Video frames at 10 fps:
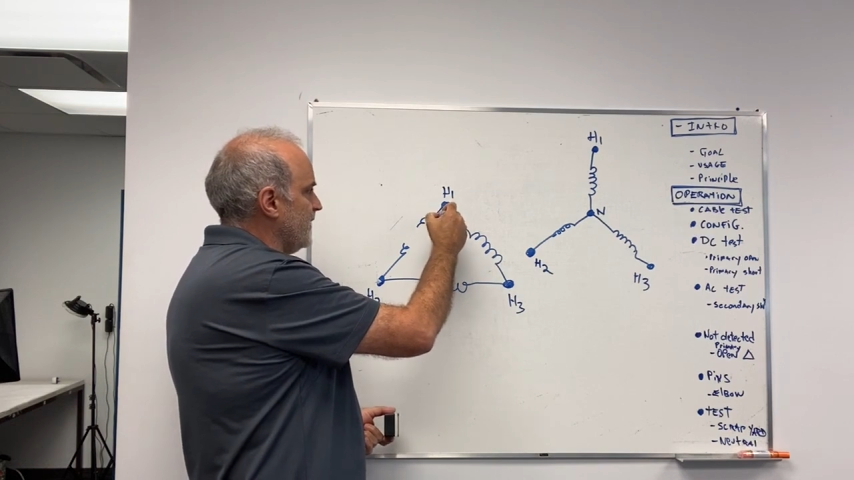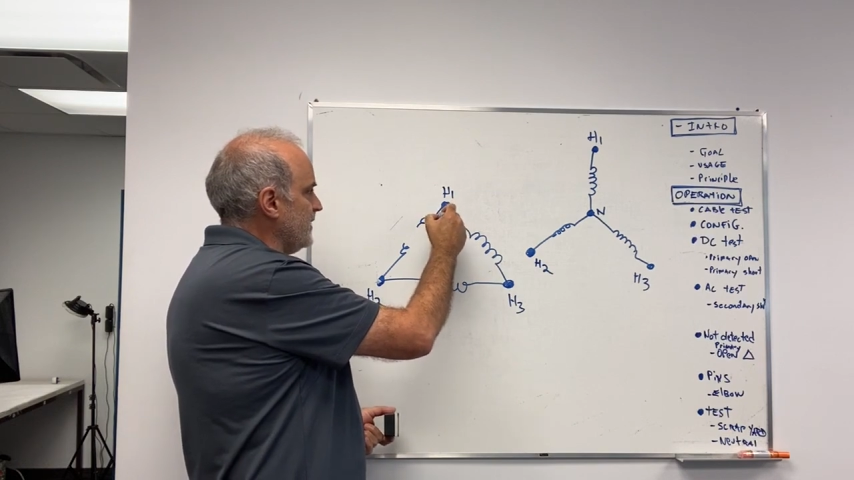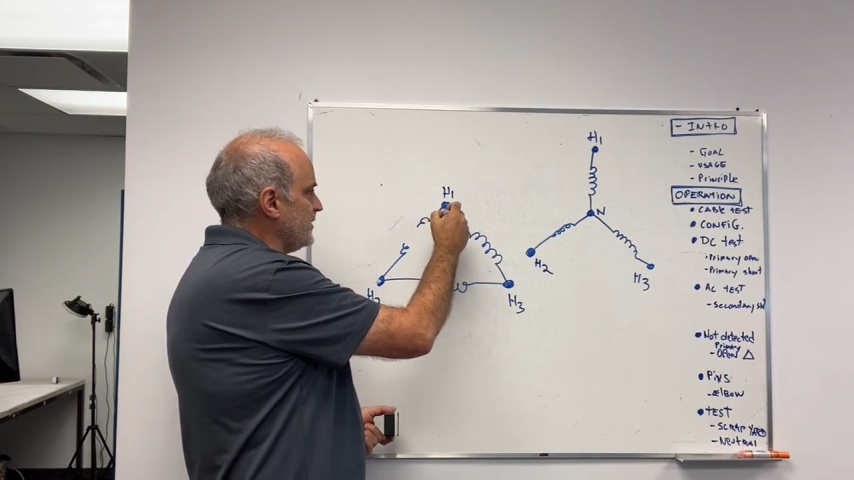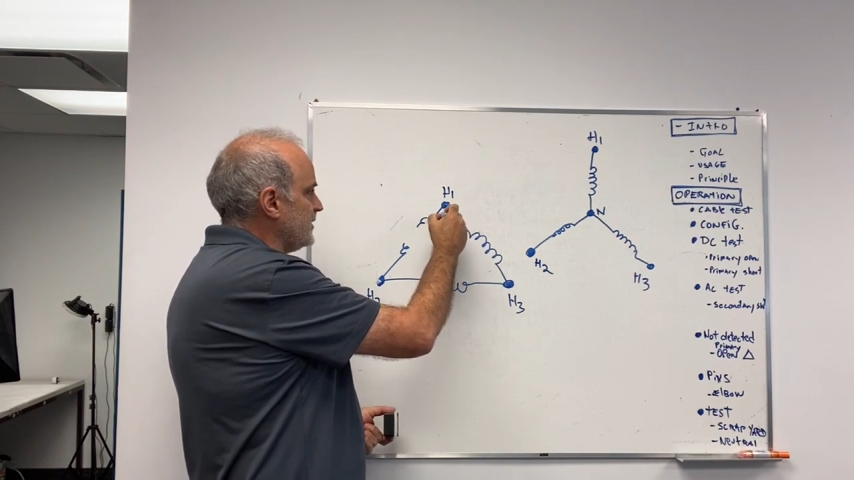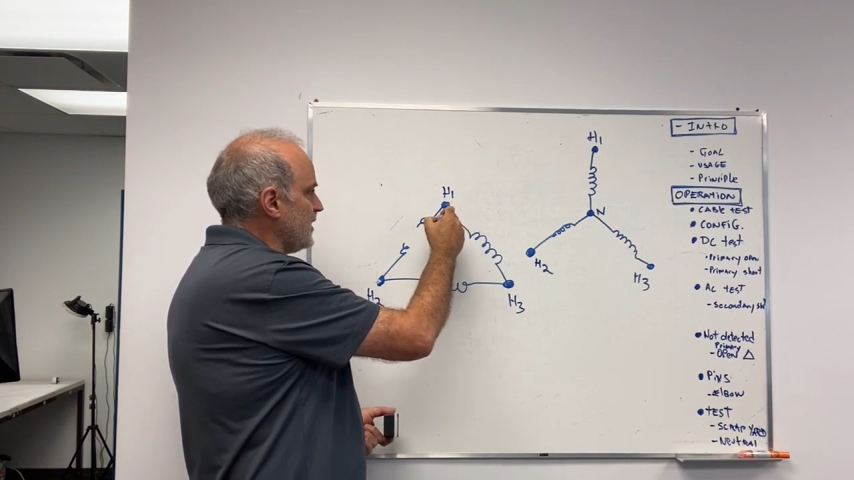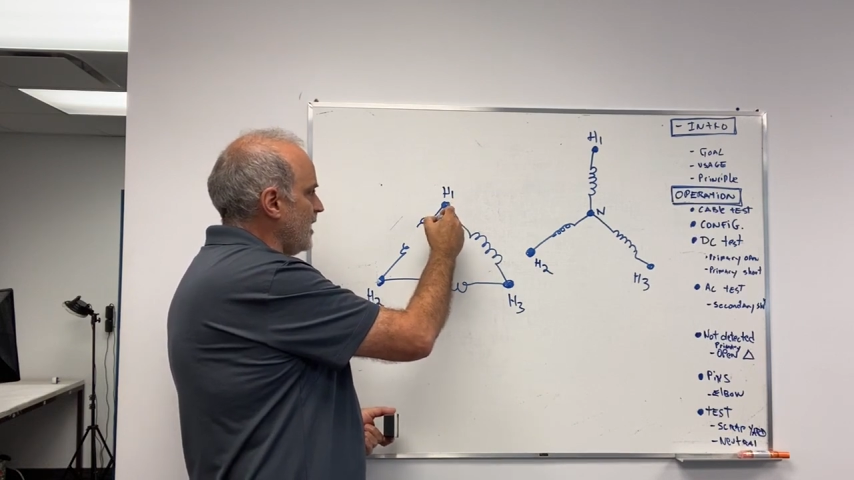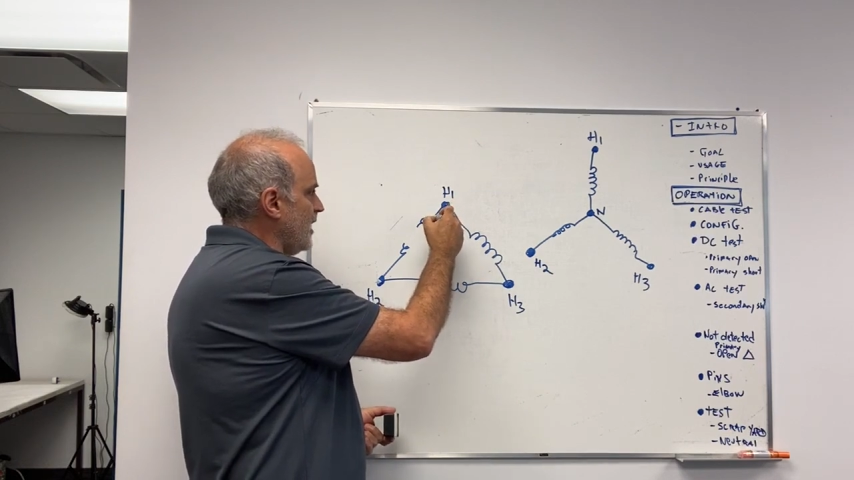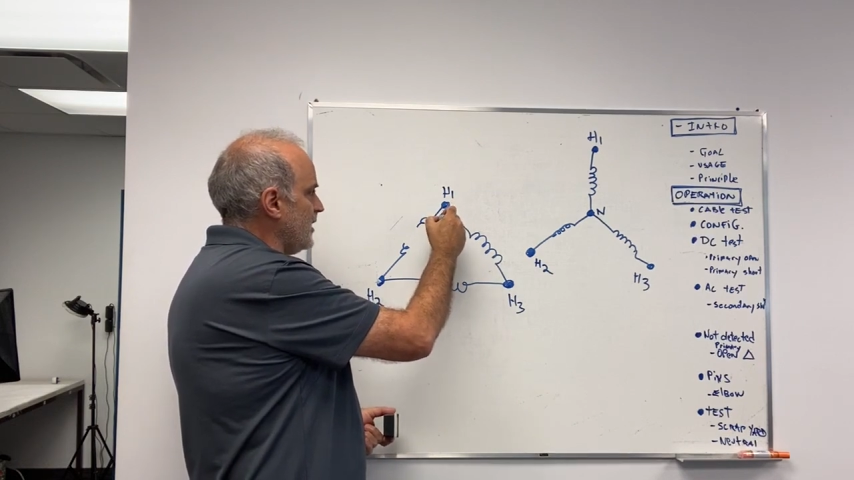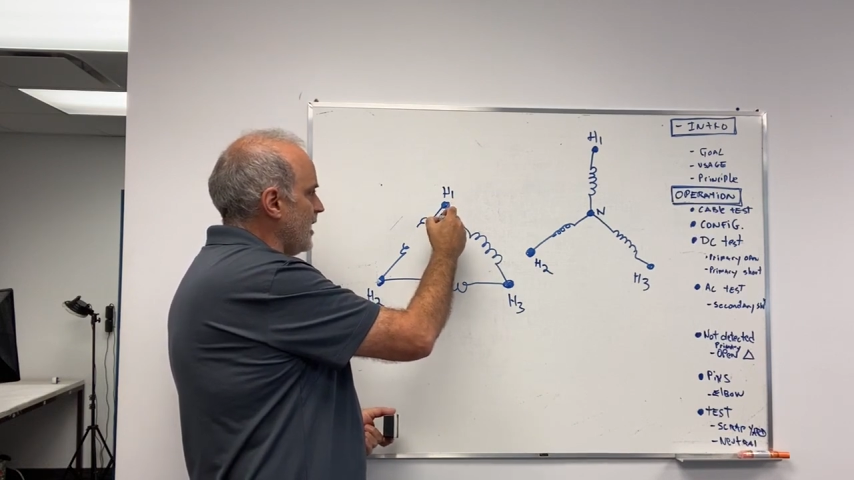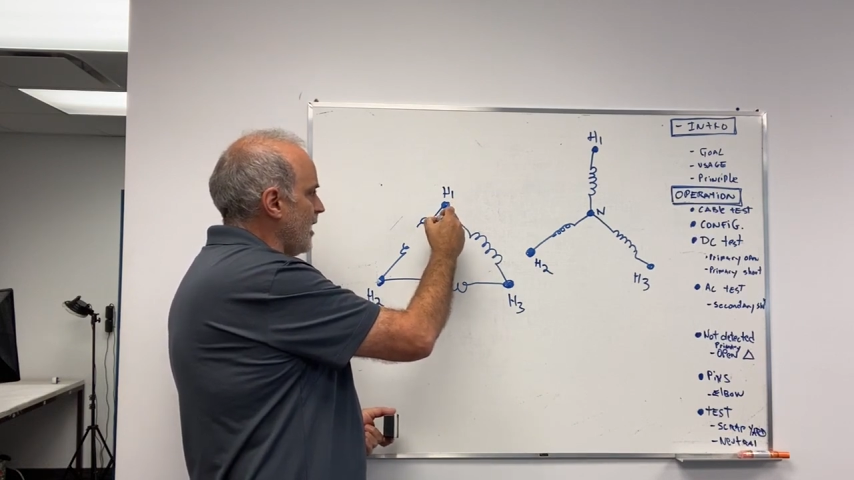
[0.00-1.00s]

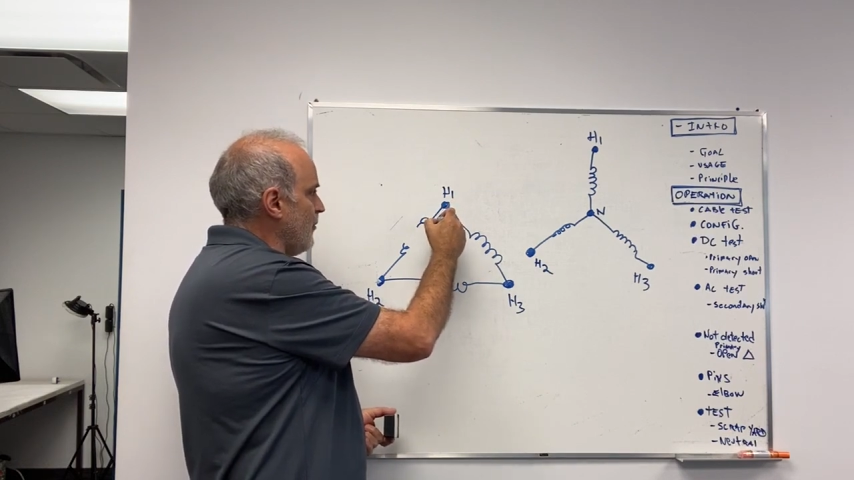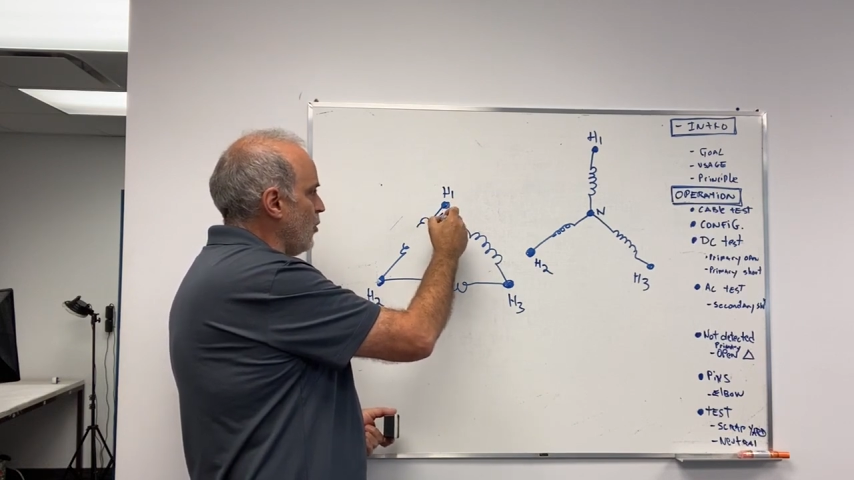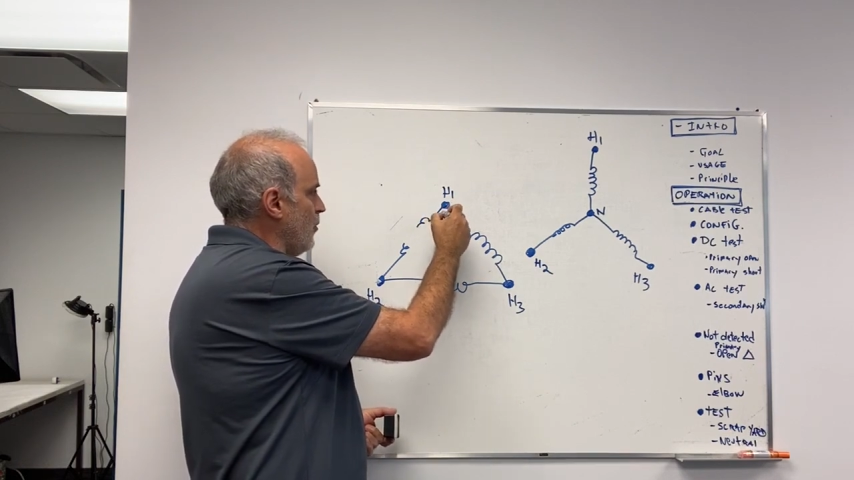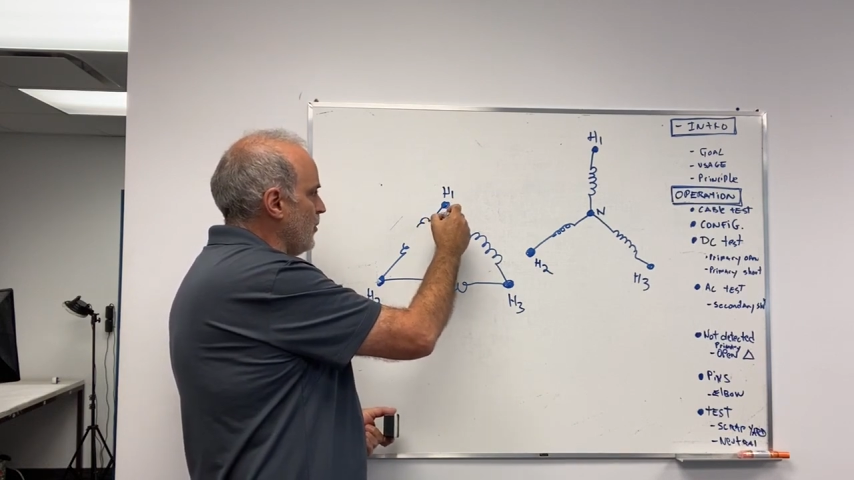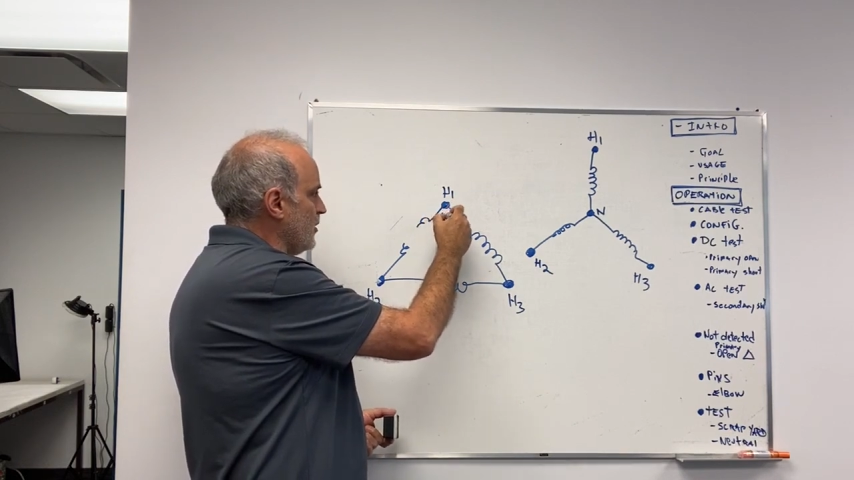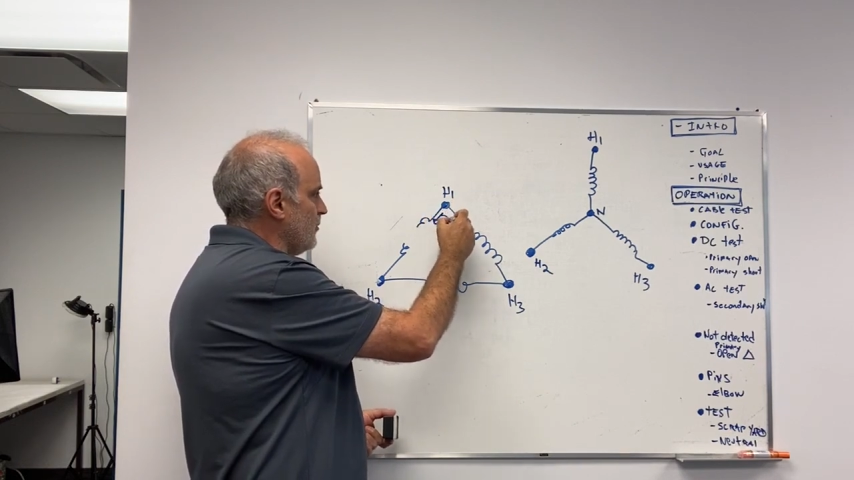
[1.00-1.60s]
side I'm open,